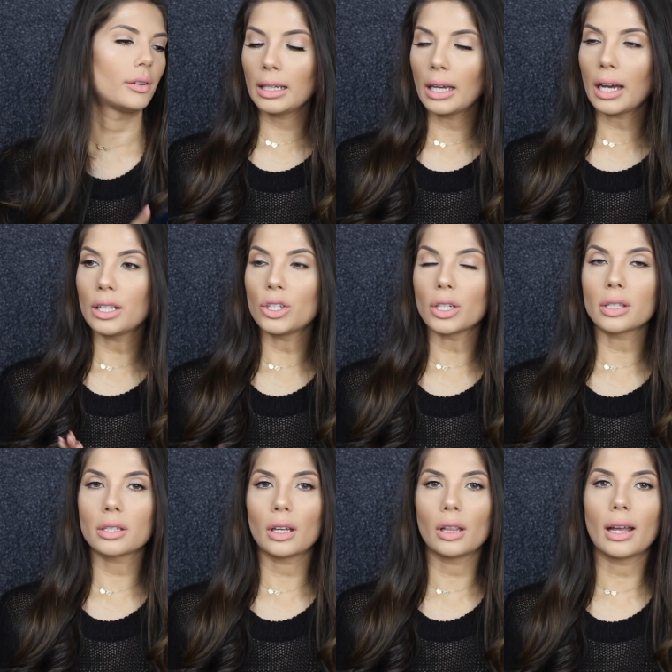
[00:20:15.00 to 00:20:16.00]
I
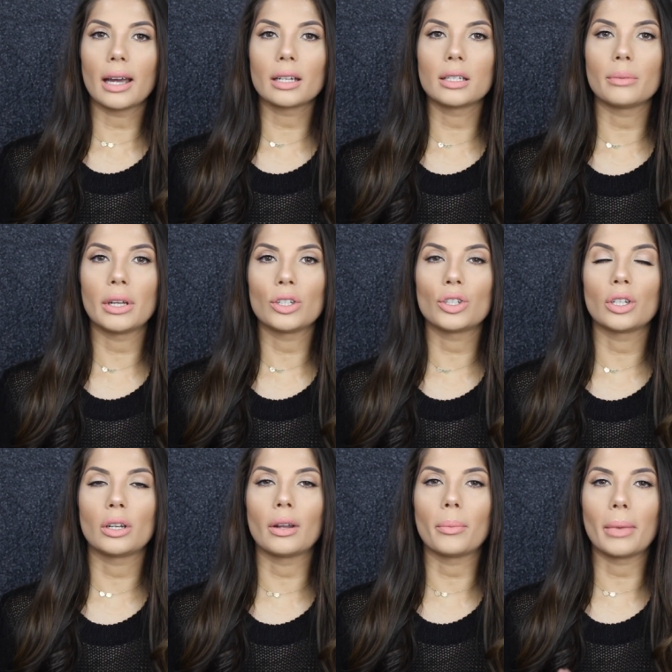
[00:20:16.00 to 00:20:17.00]
just like to
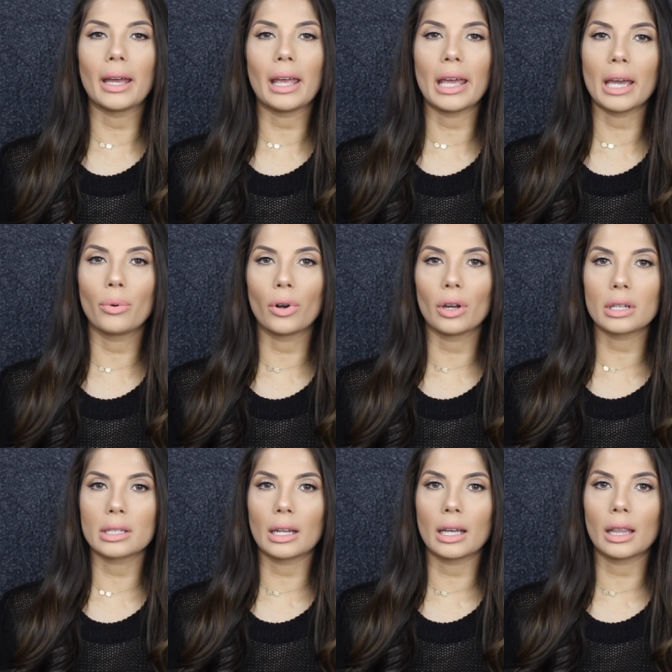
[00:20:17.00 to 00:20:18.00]
mention my hair
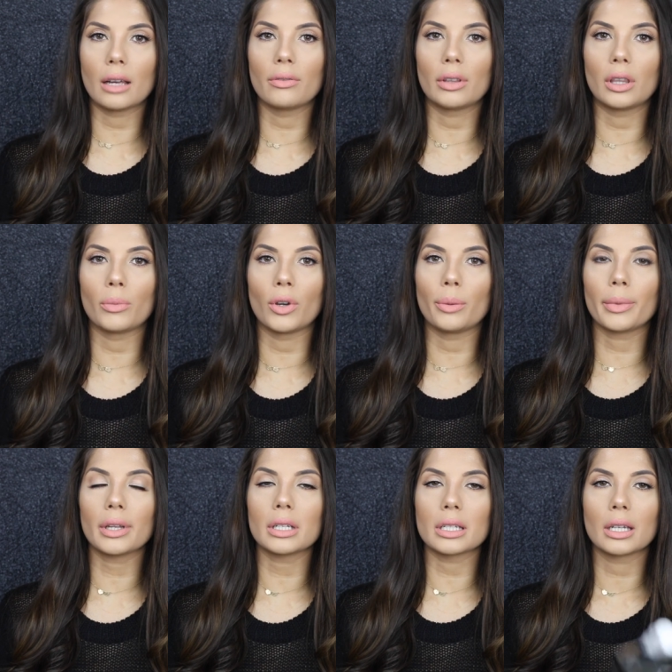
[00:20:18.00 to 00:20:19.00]
products that I love at the
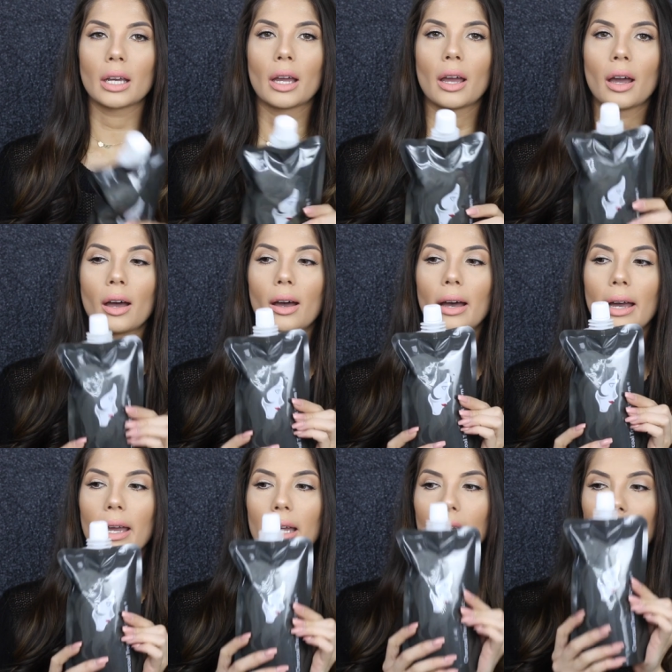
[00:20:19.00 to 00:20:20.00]
moment.
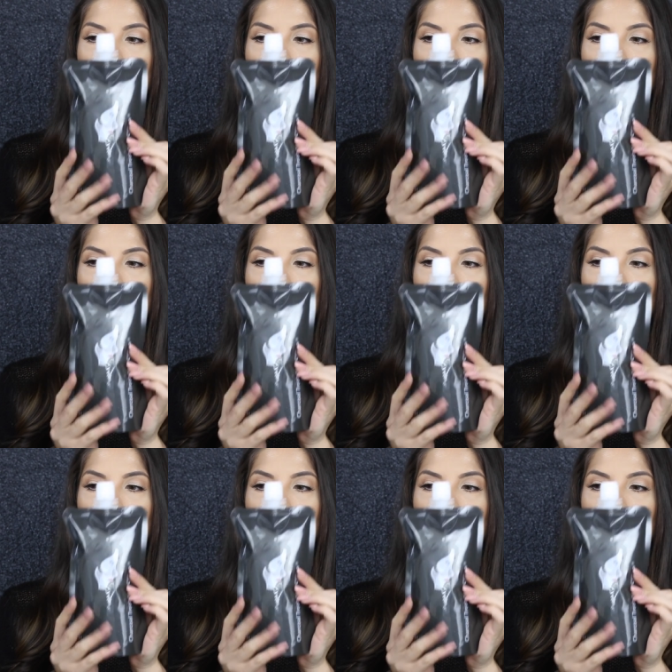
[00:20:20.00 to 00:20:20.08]
I